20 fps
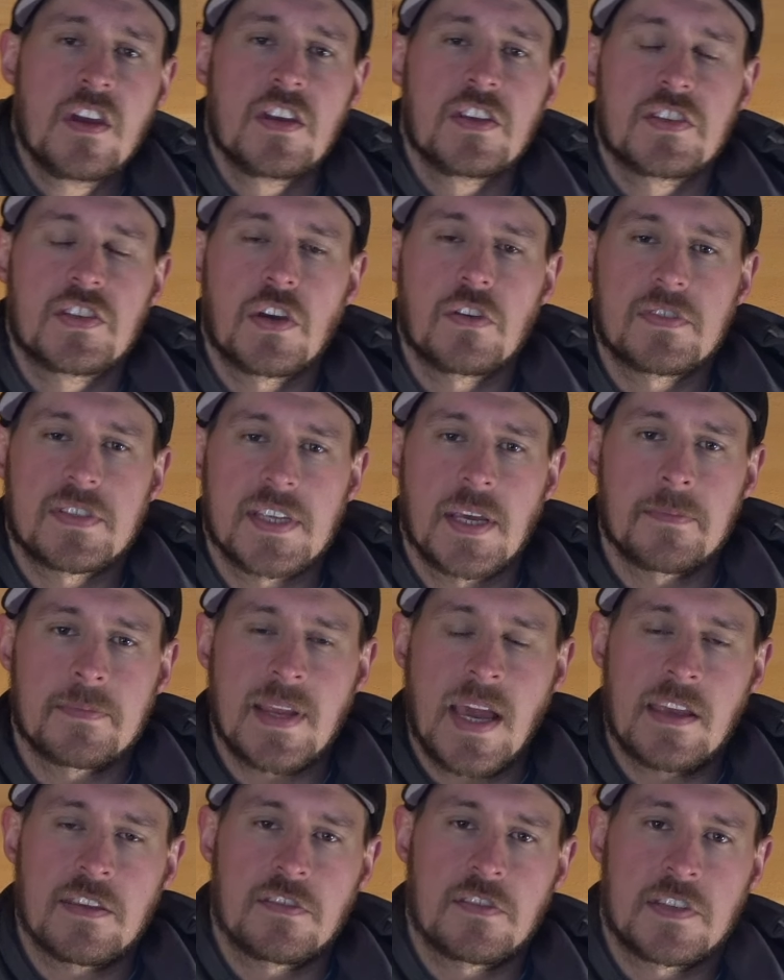So
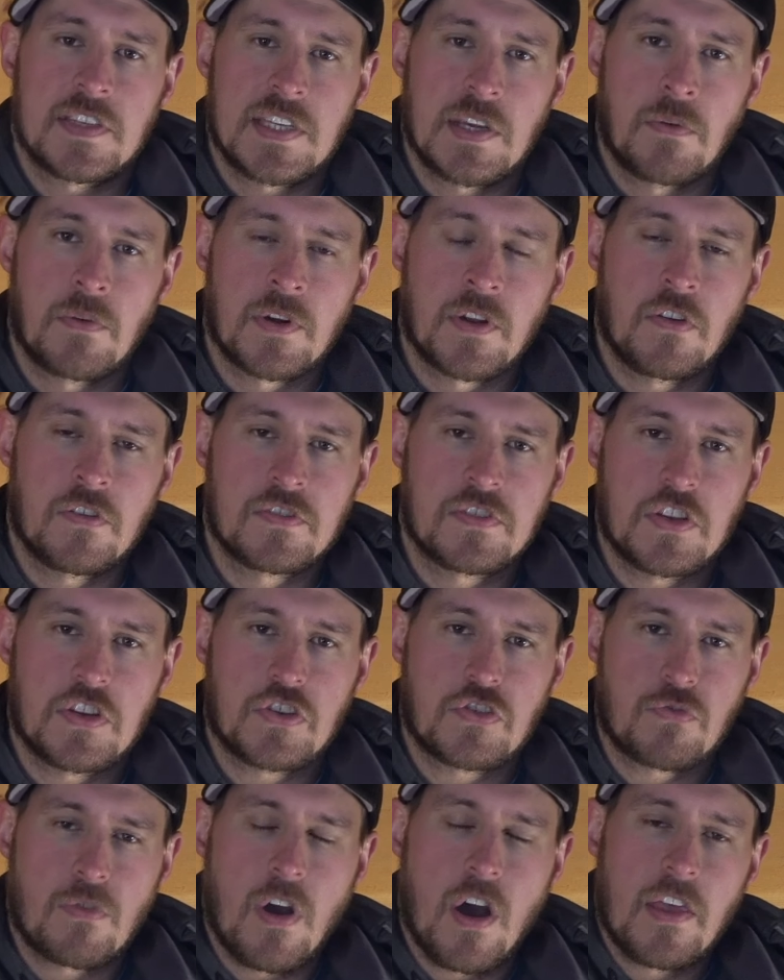sometimes when someone goes to
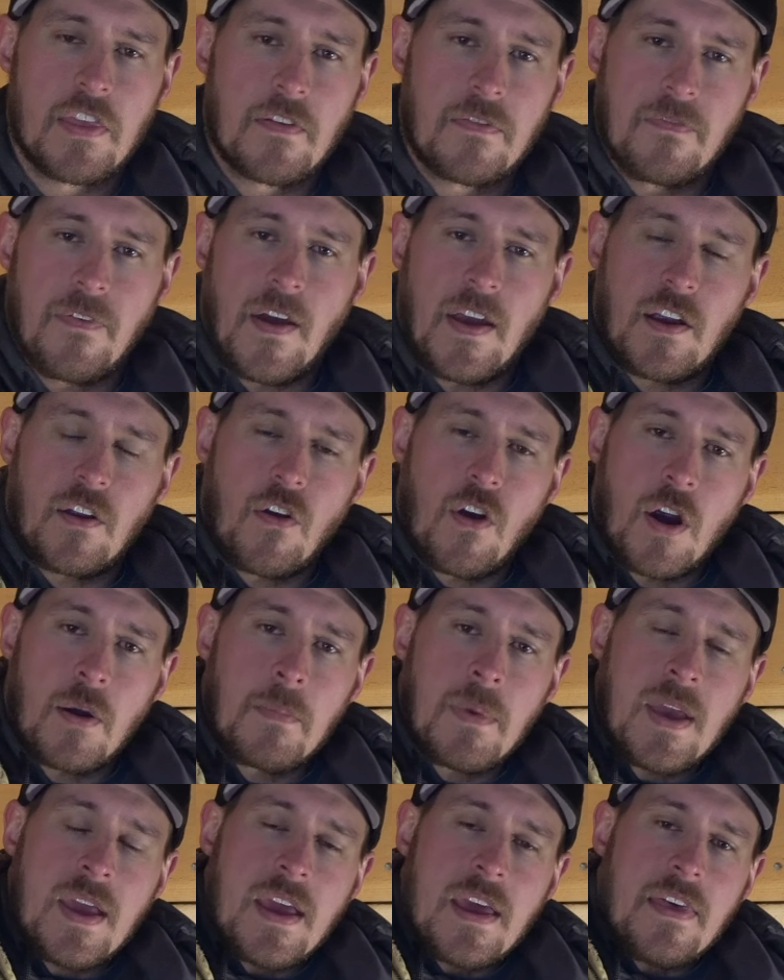draw the
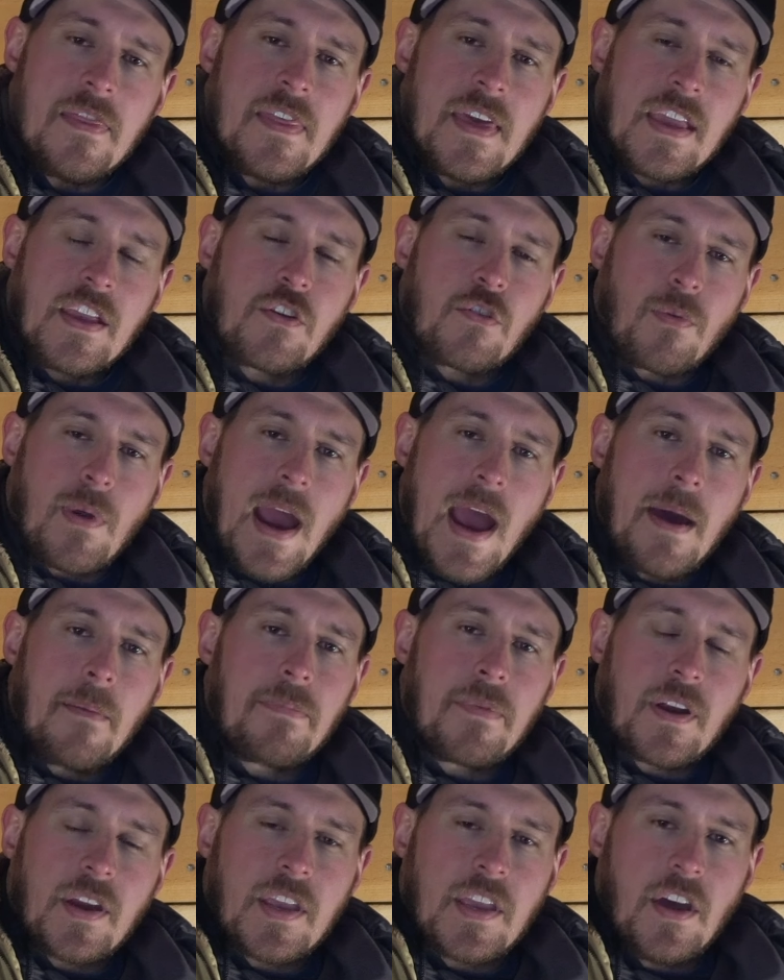firearm, they
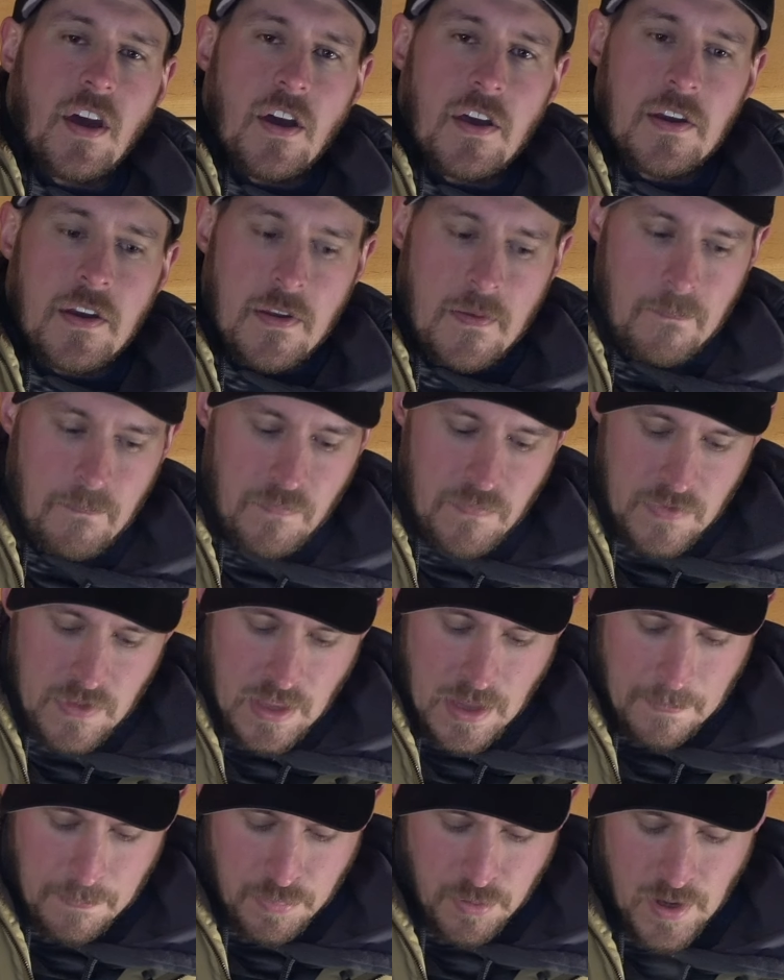grab their gun,
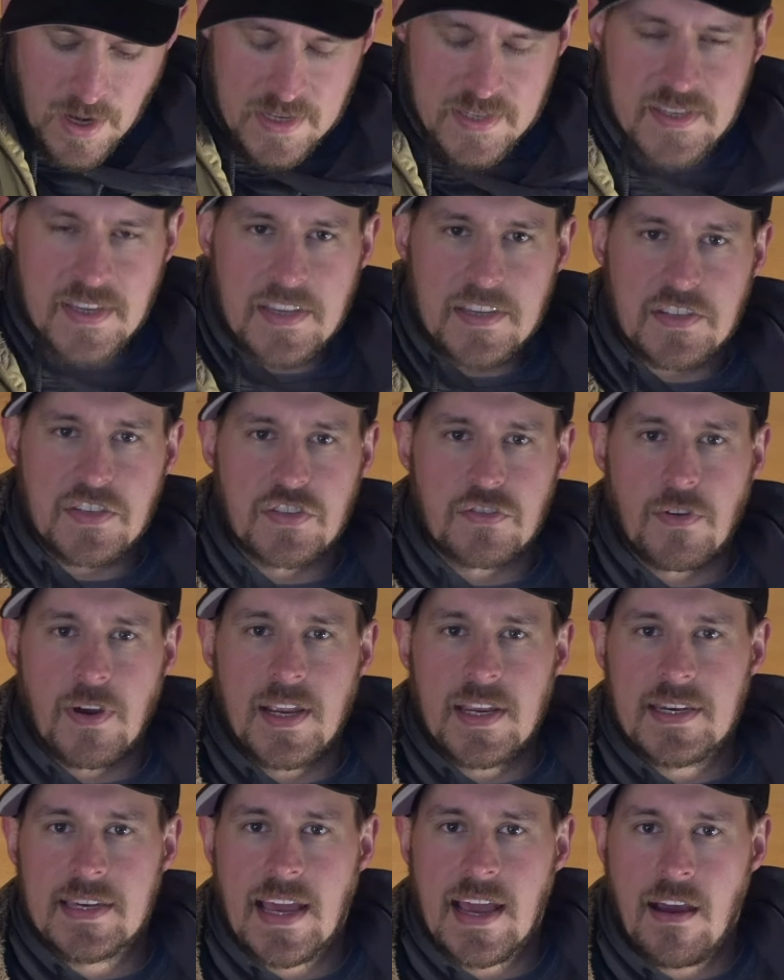they press it
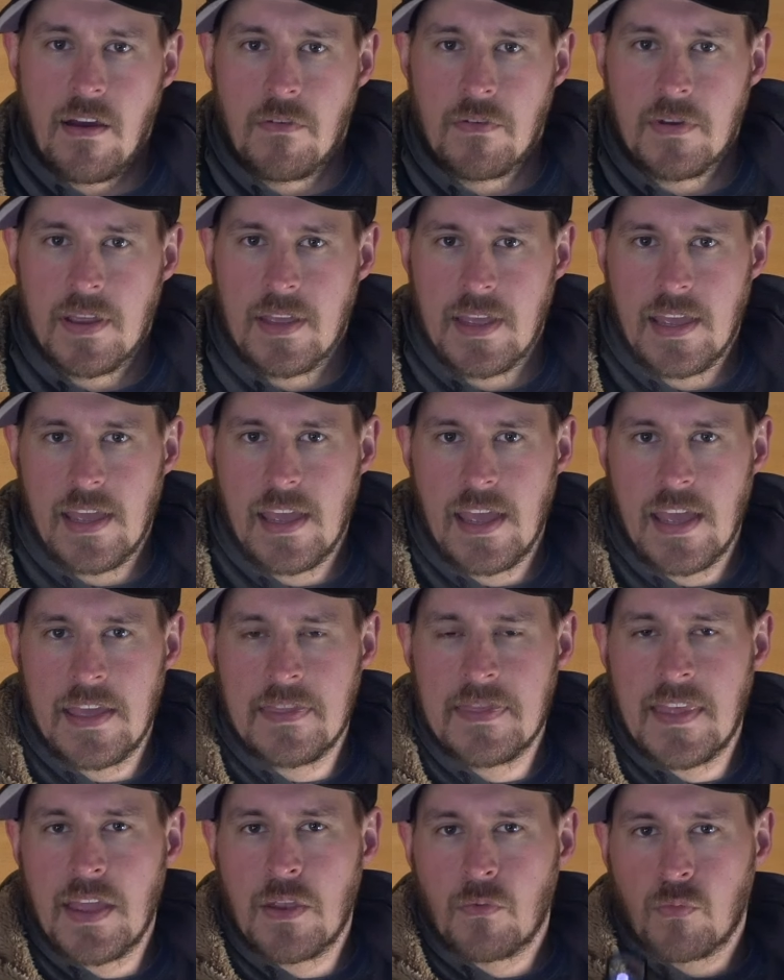straight down,
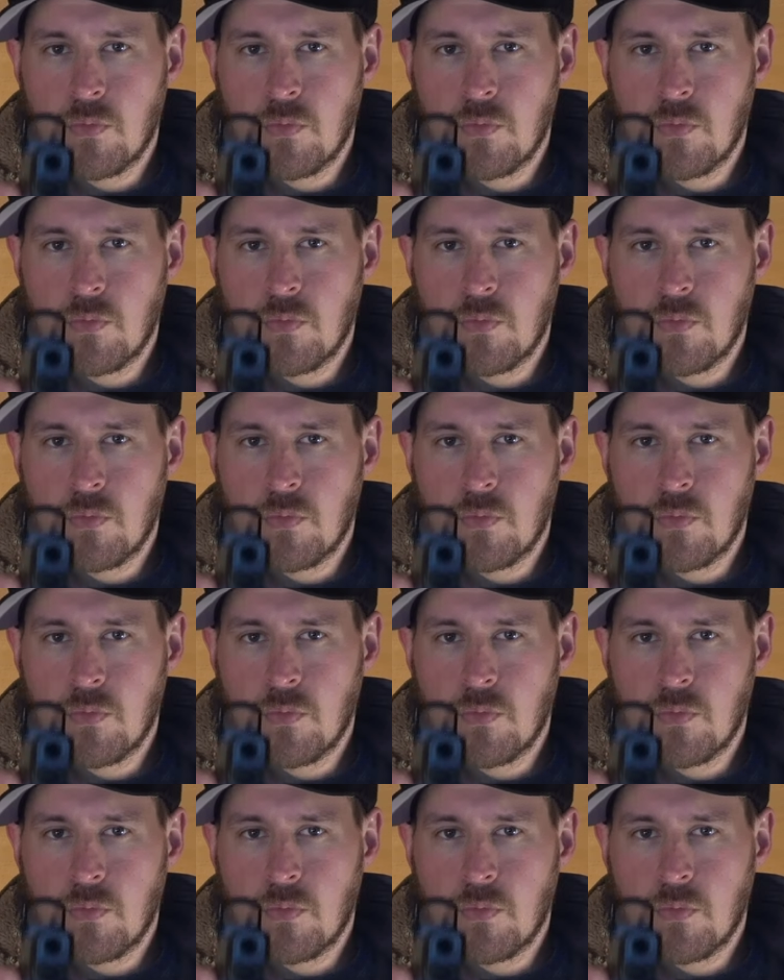and they